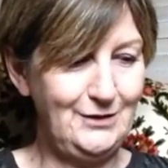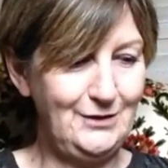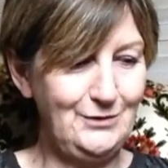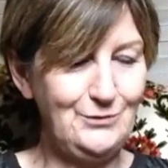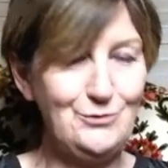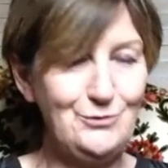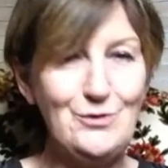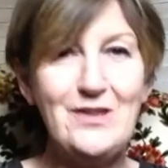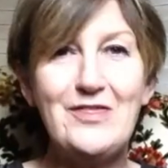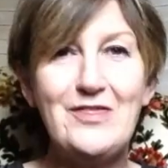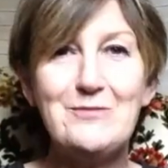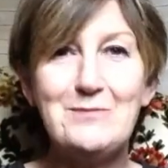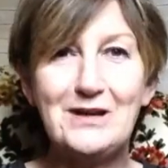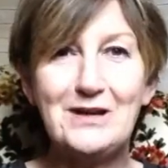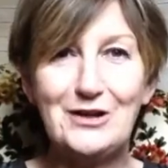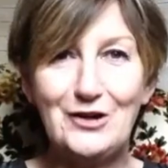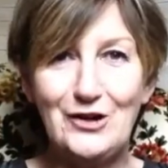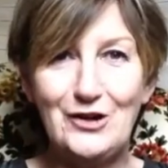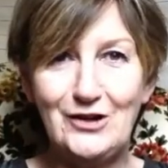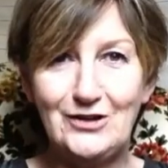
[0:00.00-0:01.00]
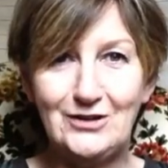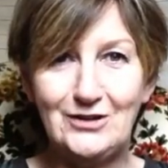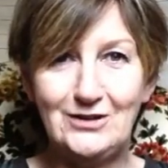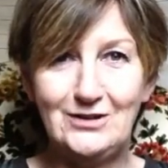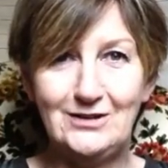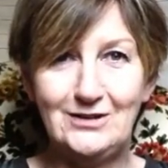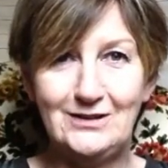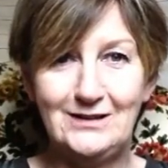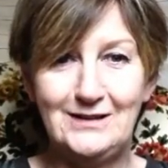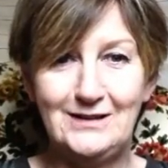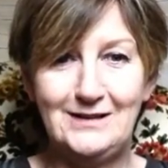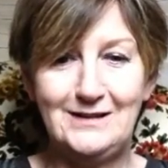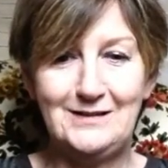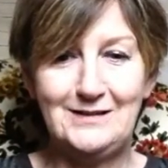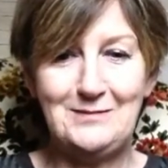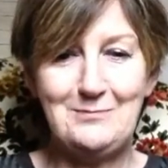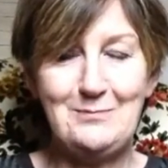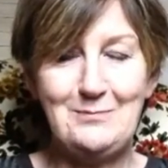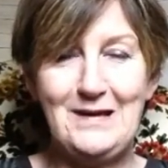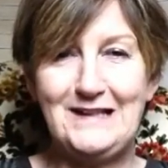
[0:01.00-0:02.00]
rhythmical
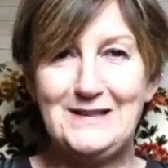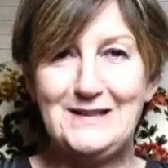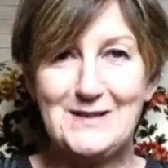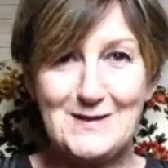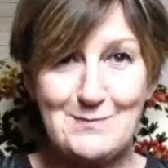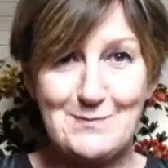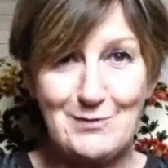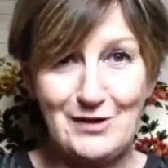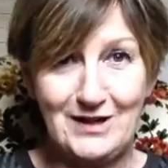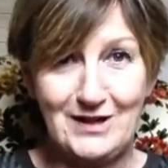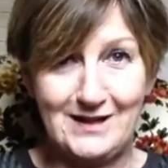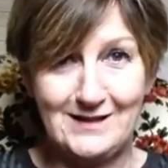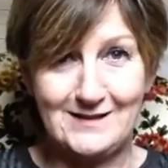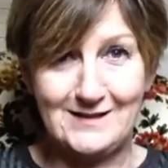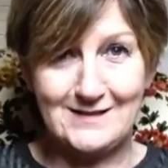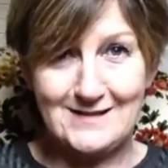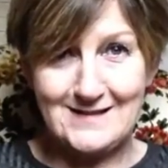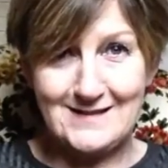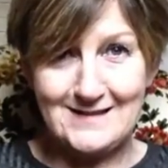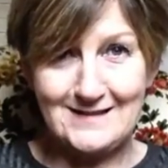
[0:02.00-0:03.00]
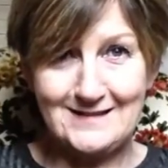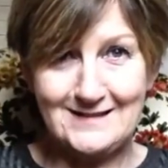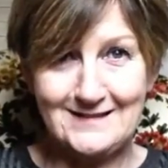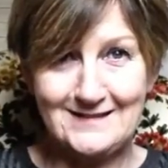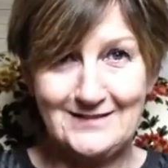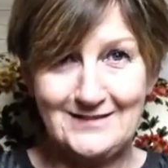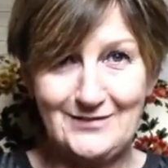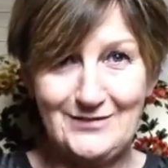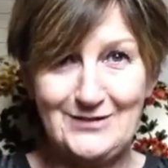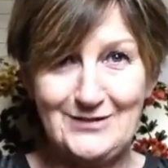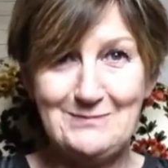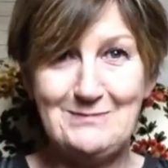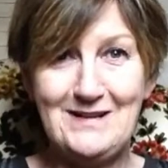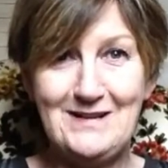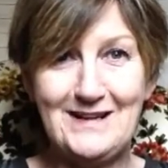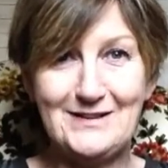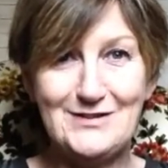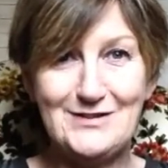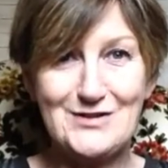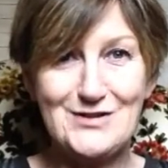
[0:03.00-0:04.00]
bed springs from
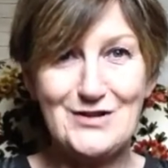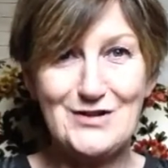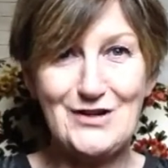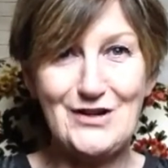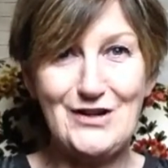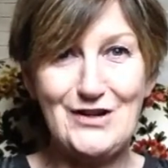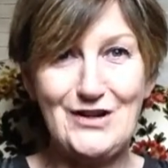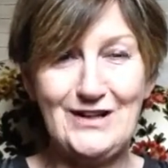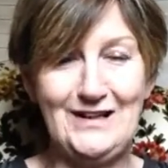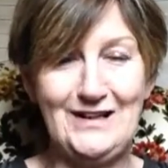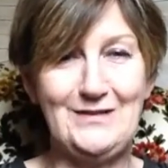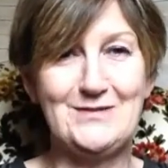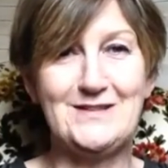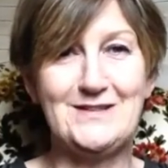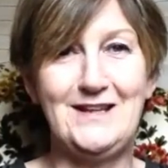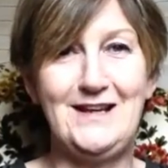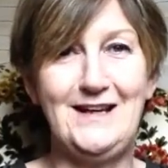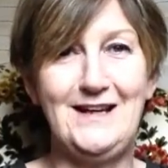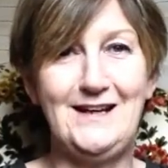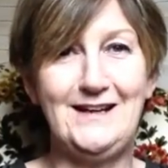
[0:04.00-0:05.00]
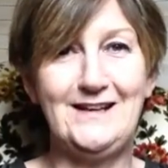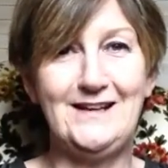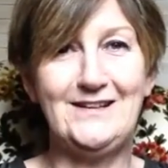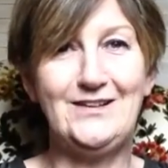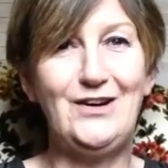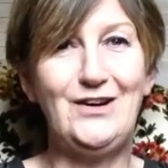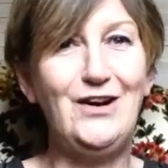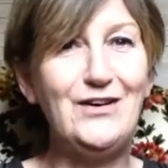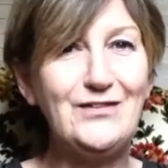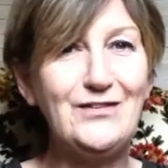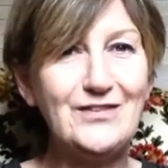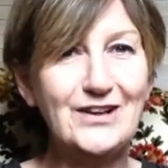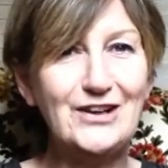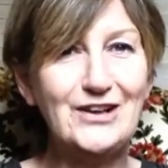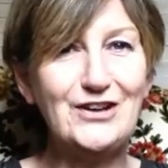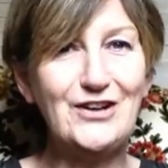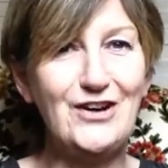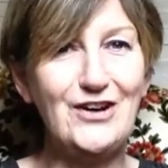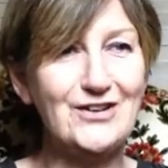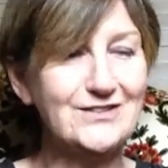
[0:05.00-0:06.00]
next door, and I was like, oh, for
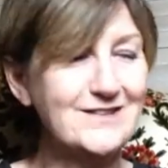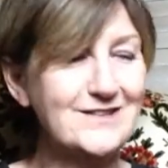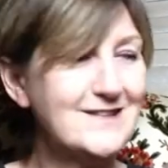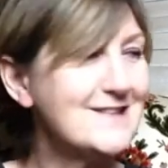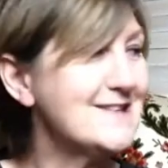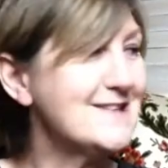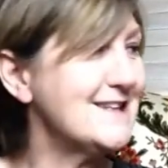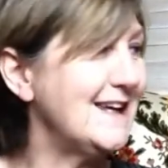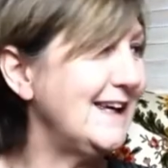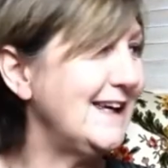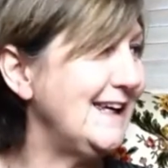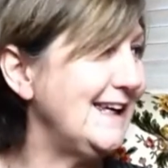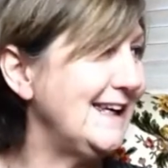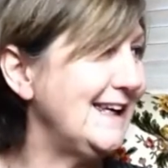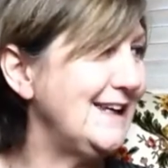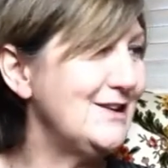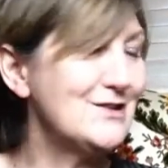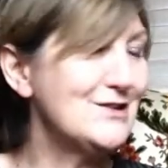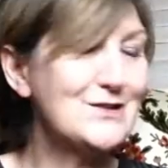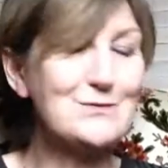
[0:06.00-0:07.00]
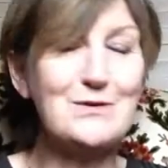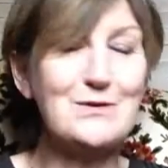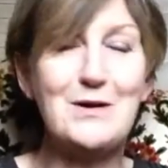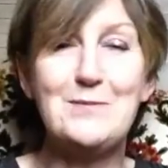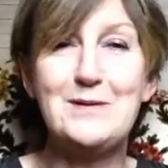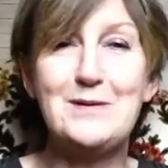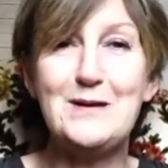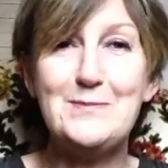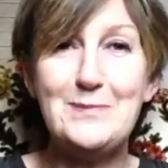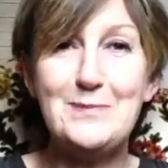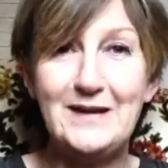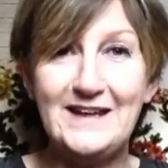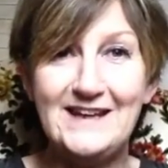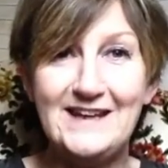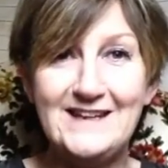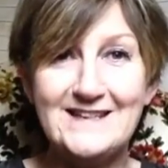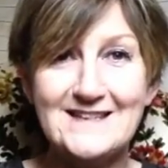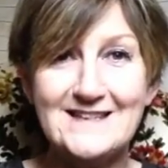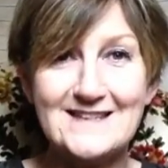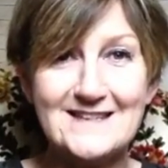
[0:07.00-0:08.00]
God's sake, you just want a bit of
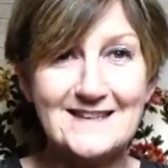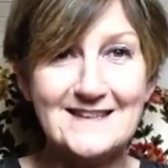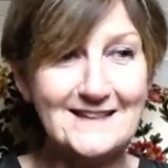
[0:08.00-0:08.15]
peace.